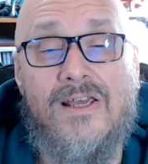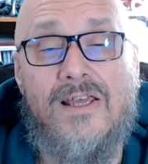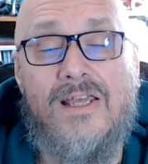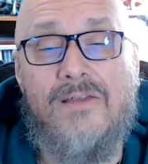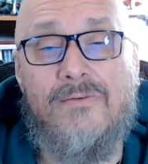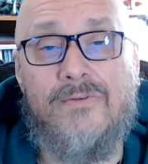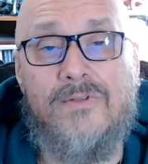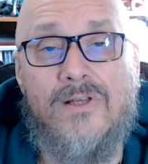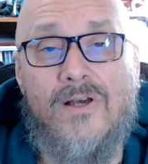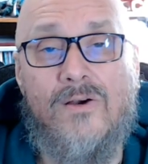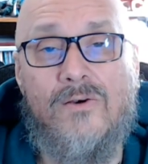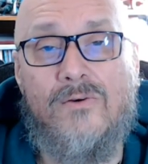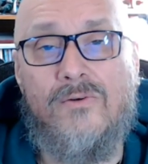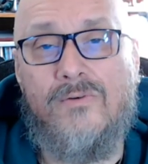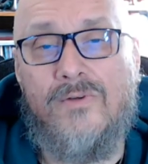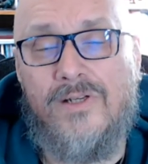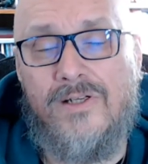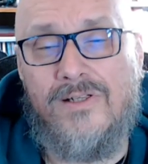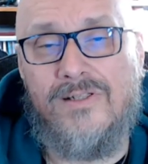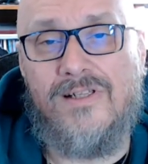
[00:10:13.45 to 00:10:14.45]
even though
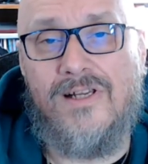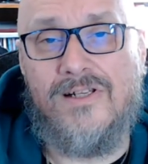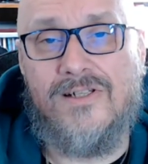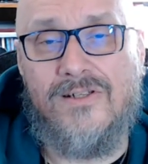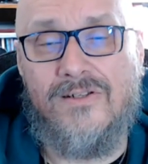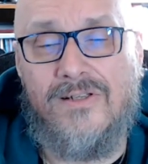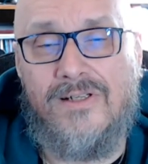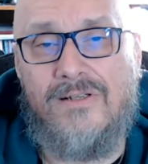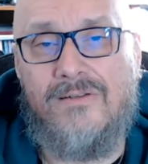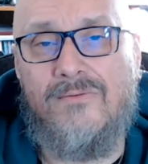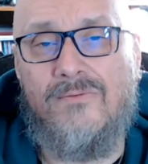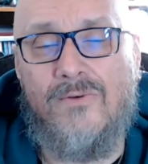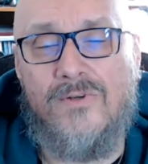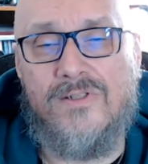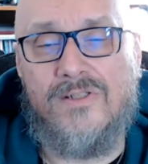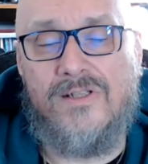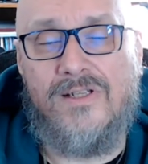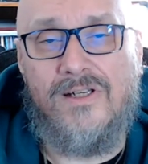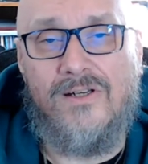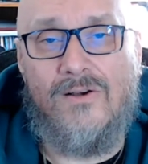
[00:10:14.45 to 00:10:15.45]
he essentially
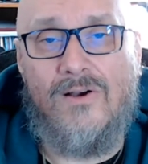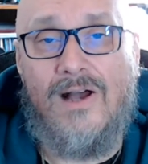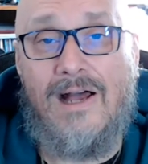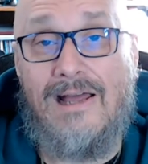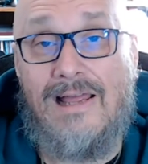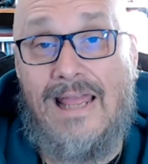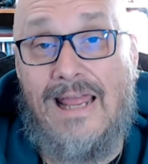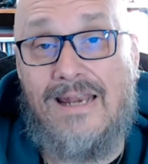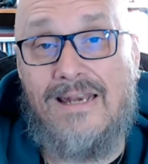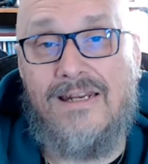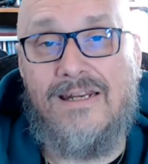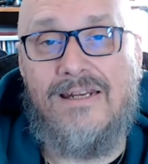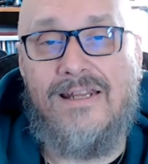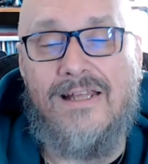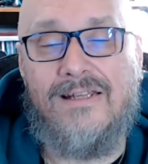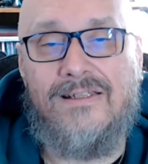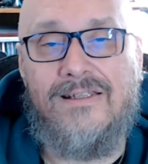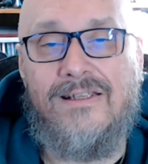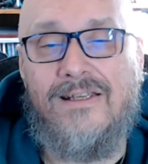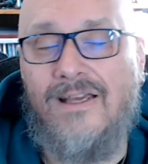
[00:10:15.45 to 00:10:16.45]
was, you know, ended
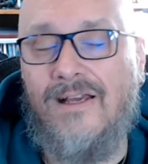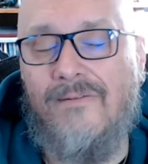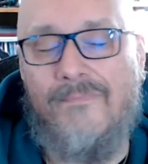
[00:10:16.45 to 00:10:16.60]
at, it